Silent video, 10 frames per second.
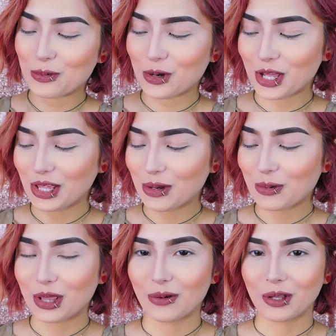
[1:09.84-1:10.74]
really
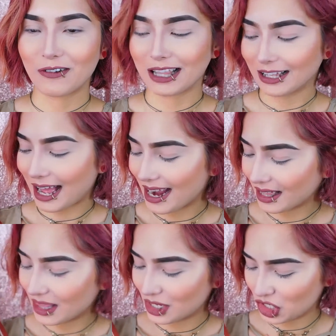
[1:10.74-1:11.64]

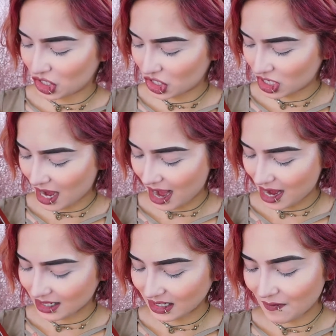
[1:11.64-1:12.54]
like the
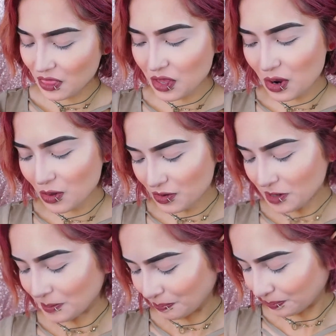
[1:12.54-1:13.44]
shades, even though
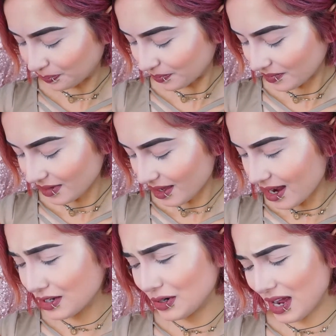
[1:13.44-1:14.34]

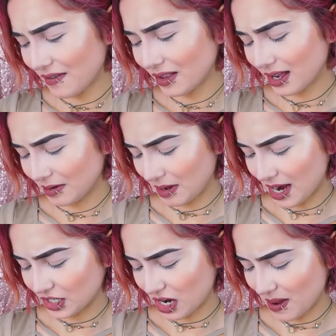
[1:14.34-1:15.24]
I do have a lot of
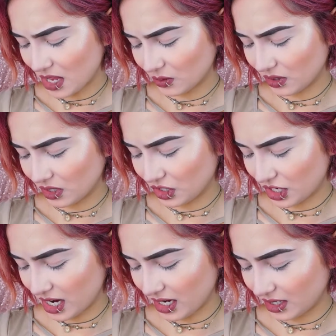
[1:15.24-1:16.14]
eyeshadow palettes with the
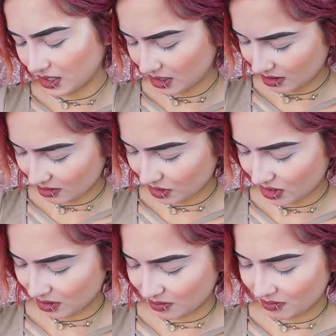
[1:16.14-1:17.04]
shades. There's
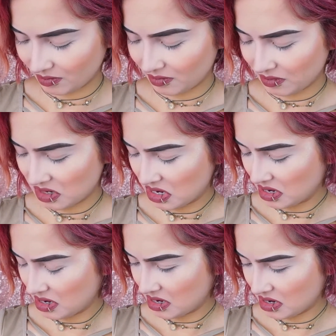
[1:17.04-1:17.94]
some
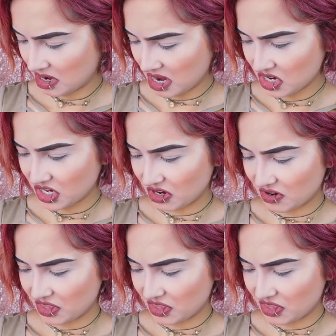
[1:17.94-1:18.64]
eyeshadow on